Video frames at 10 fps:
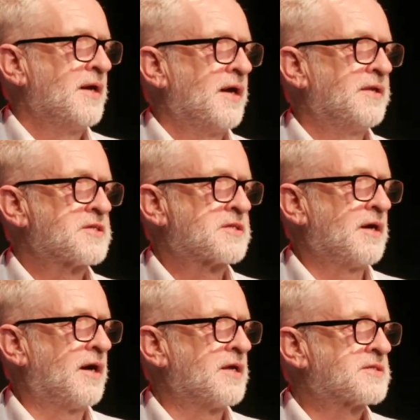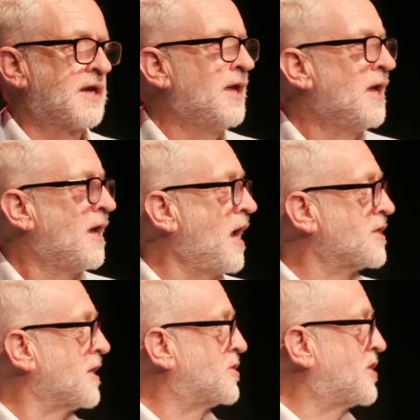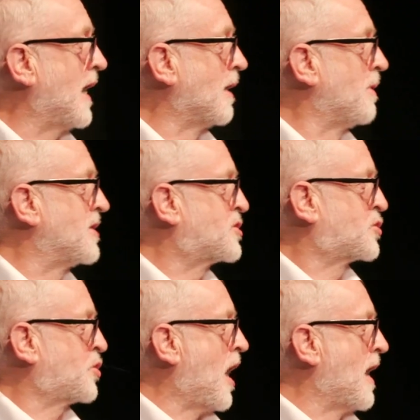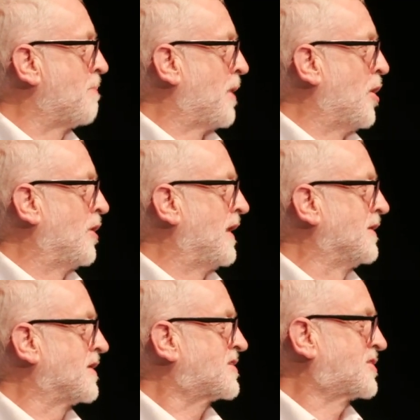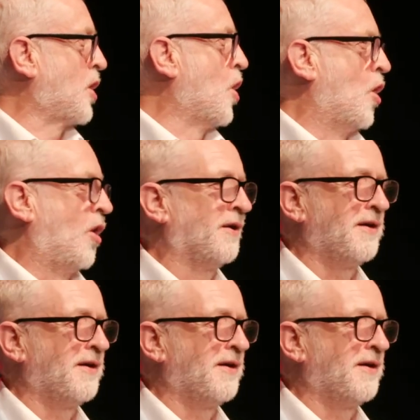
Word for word: and this guy would say, "Is a gentleman's tribune in the store?"